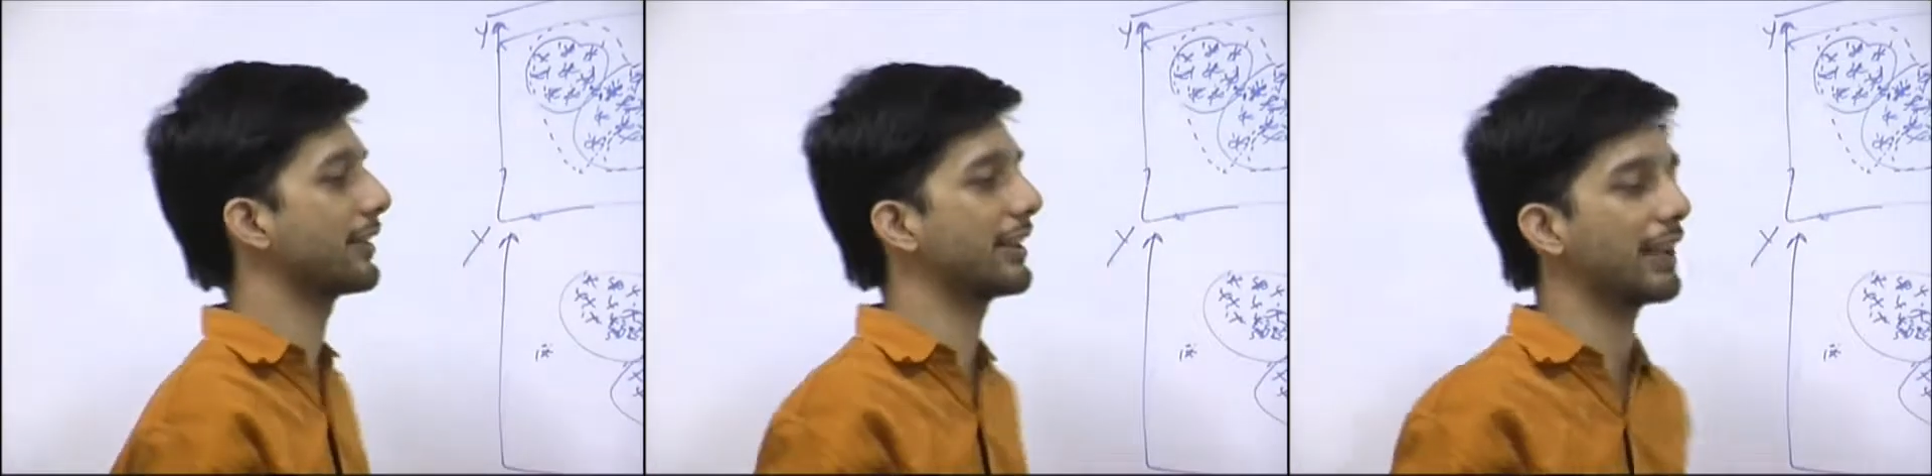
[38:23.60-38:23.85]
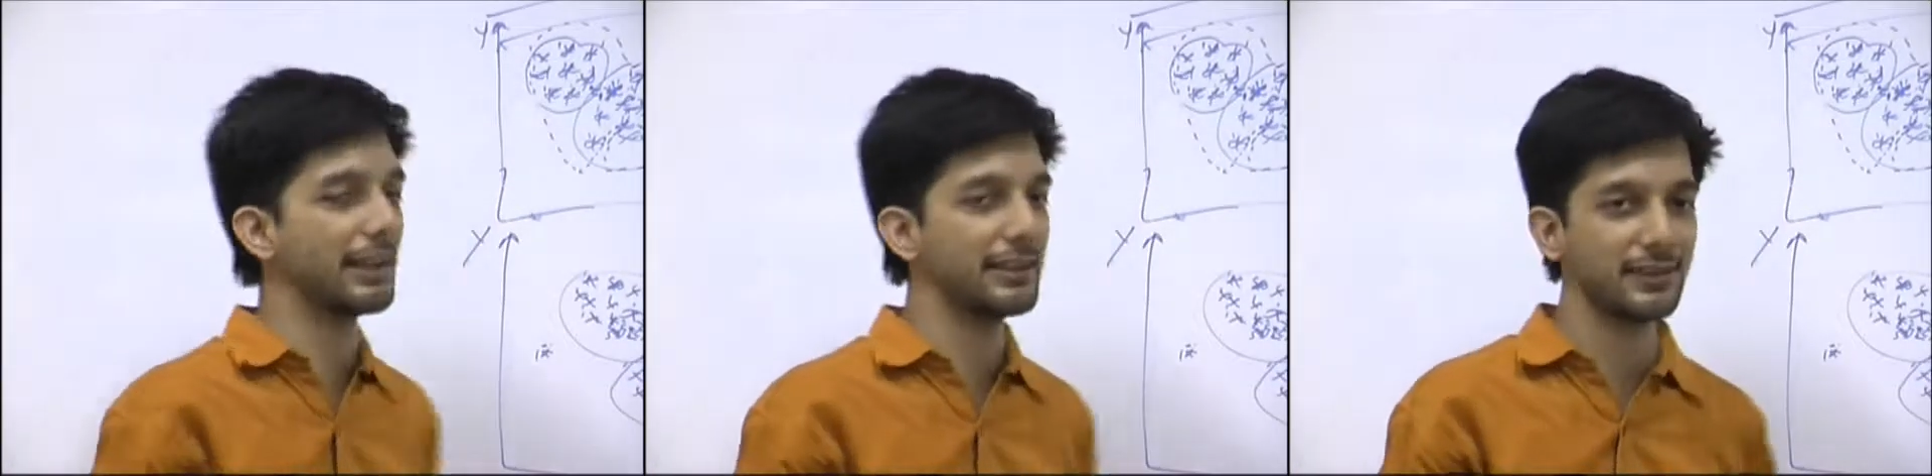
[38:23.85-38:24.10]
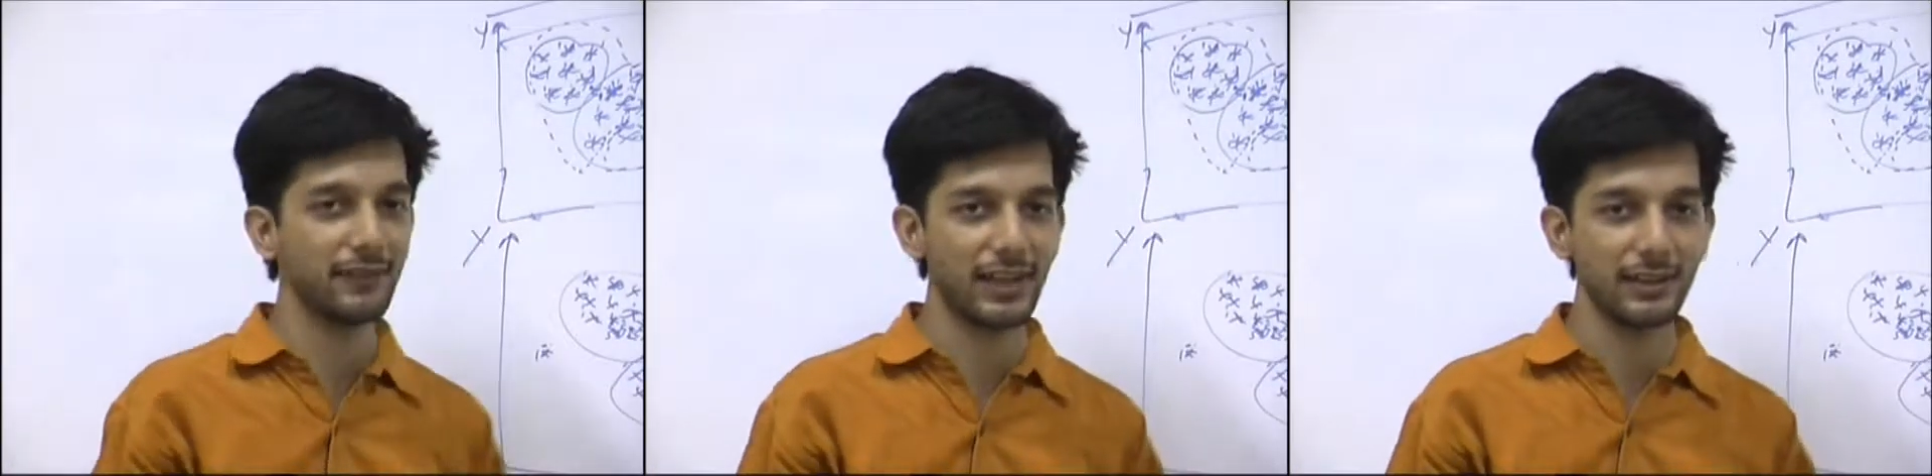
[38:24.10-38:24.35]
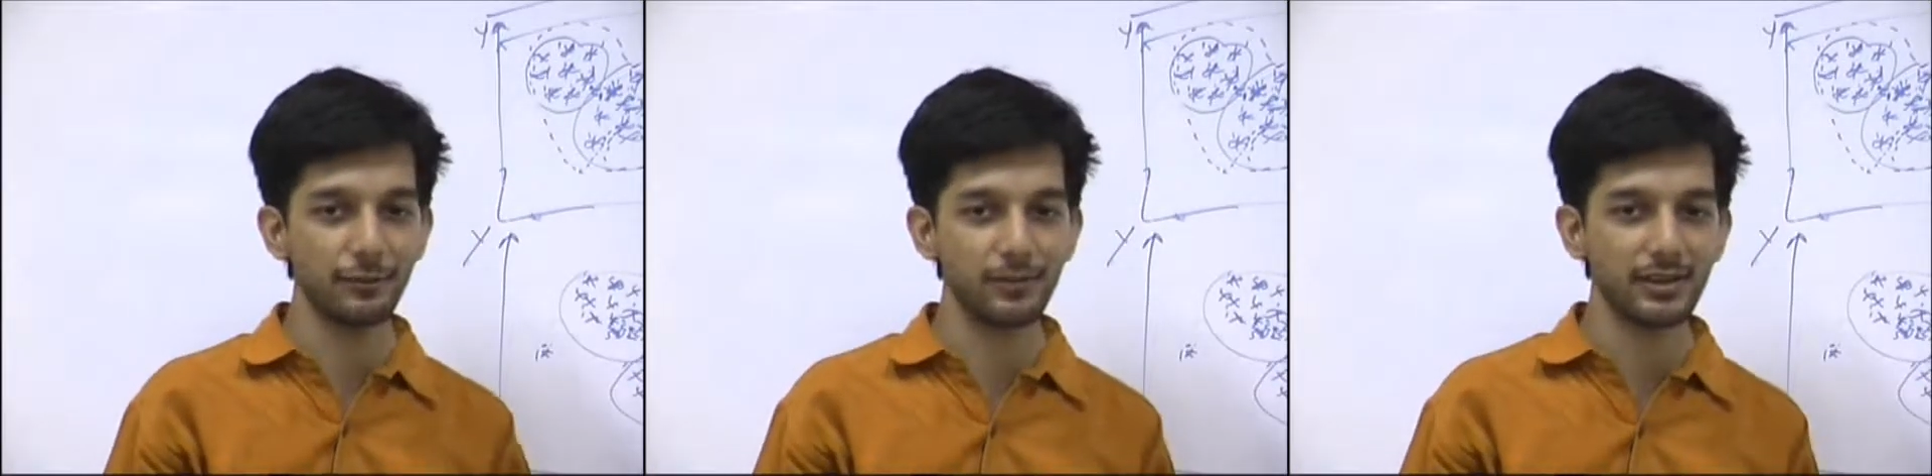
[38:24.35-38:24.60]
the ideal
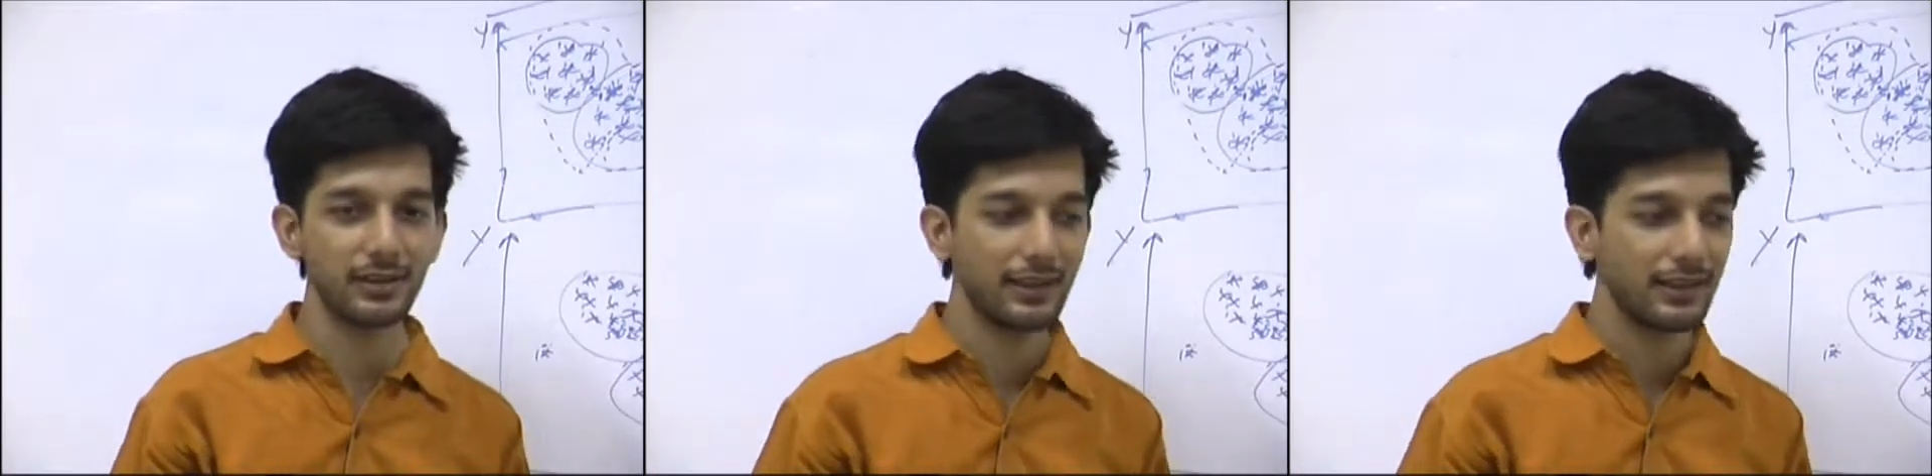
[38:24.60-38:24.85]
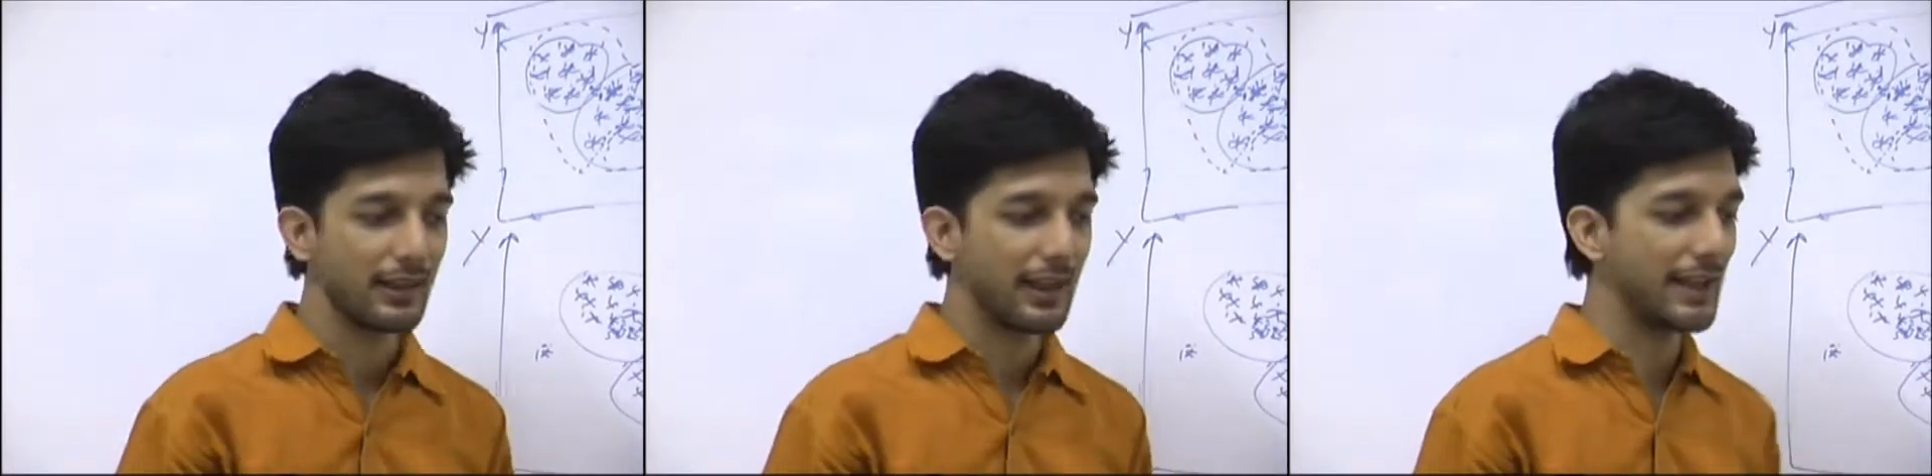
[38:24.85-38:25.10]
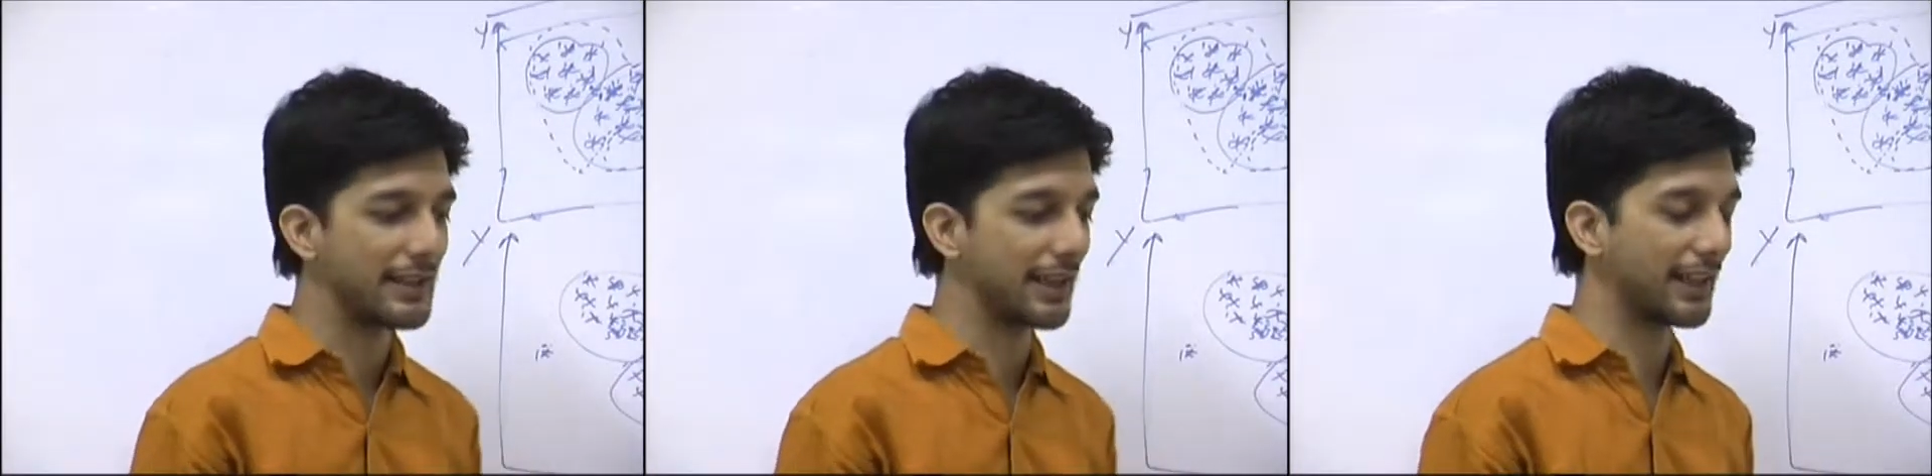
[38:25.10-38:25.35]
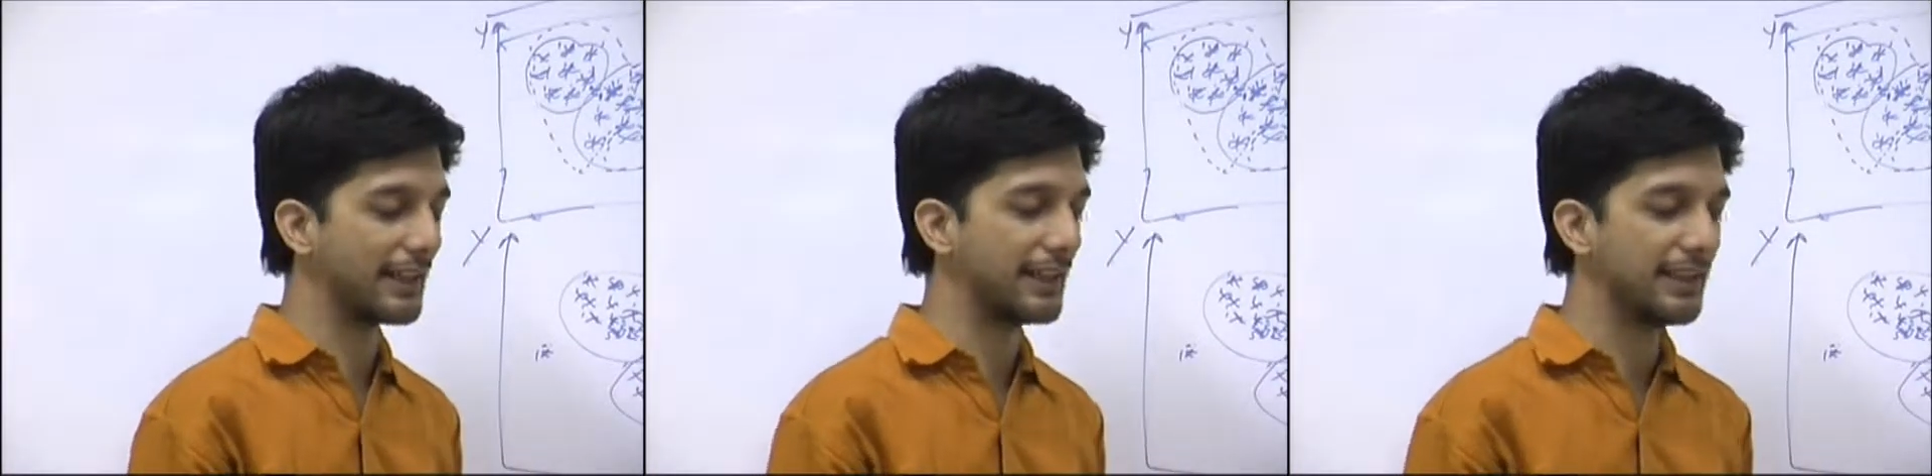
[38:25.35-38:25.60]
values, and
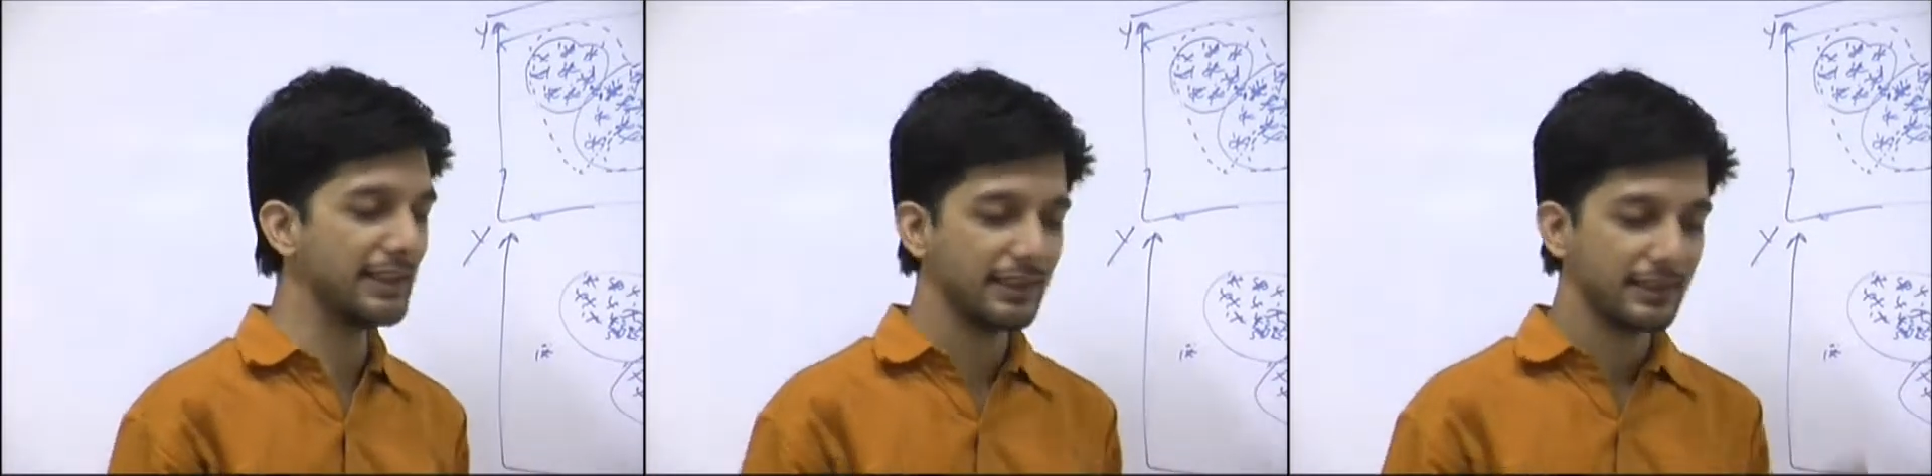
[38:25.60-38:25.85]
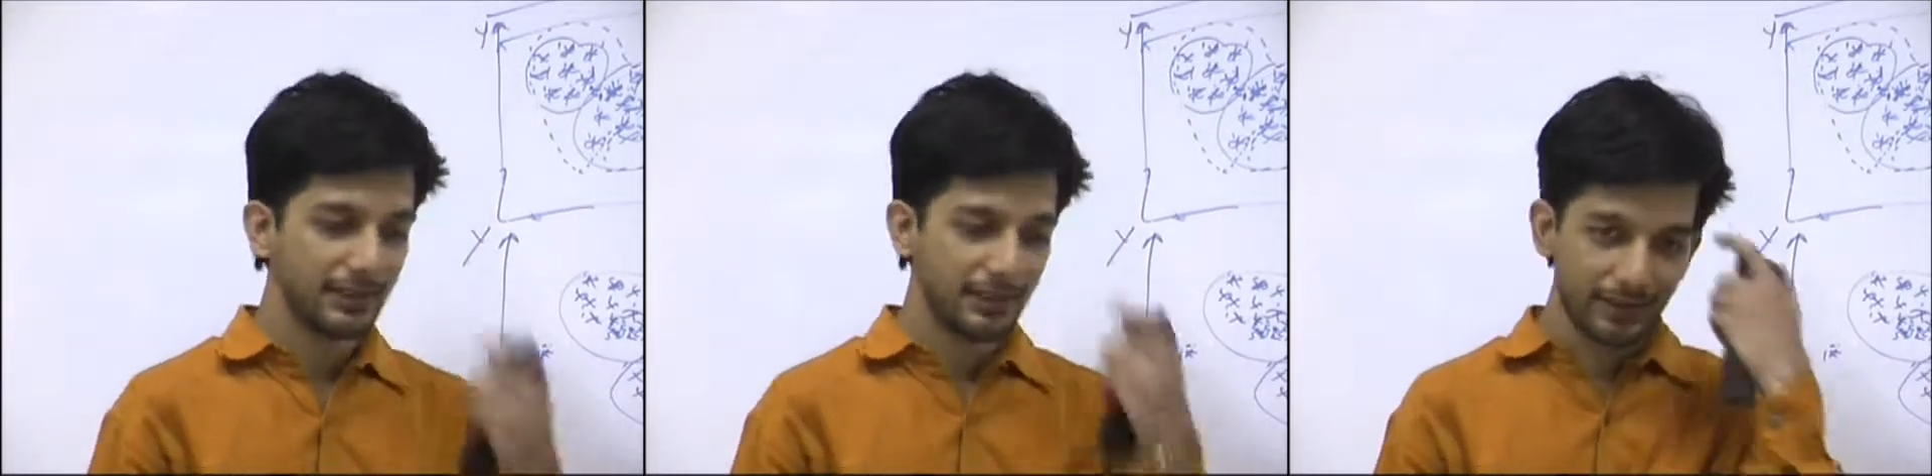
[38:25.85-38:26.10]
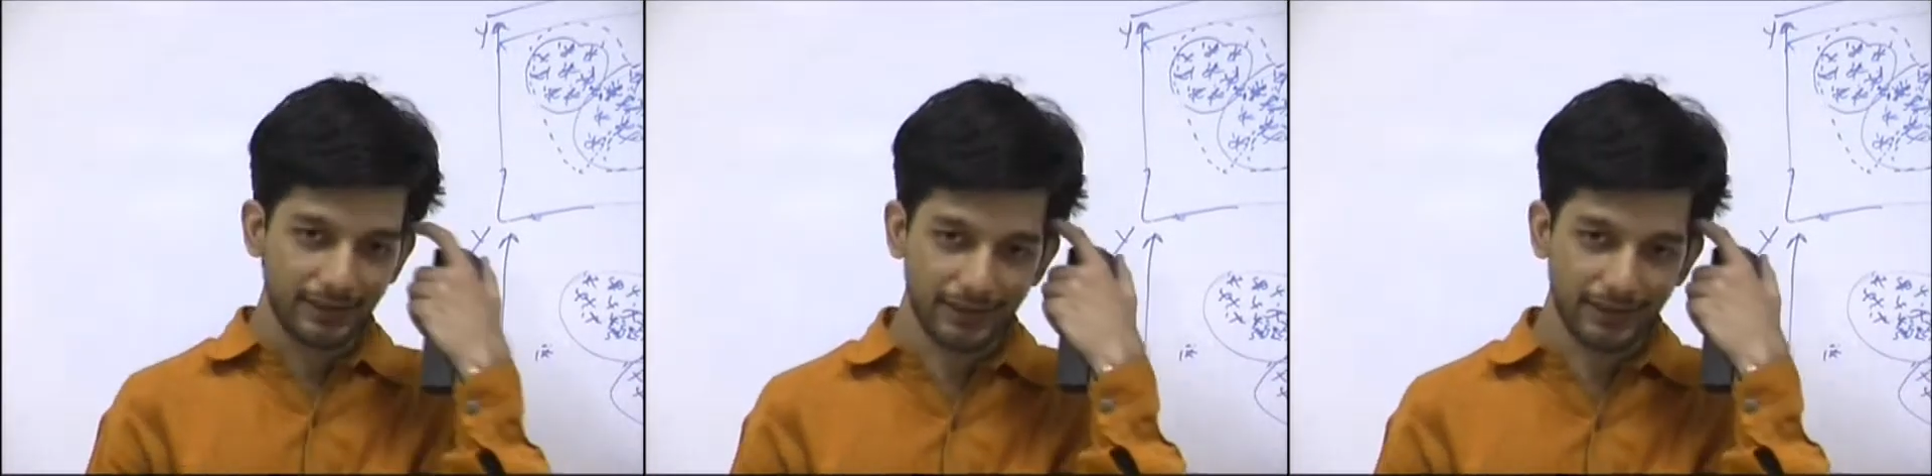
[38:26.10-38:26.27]
secondly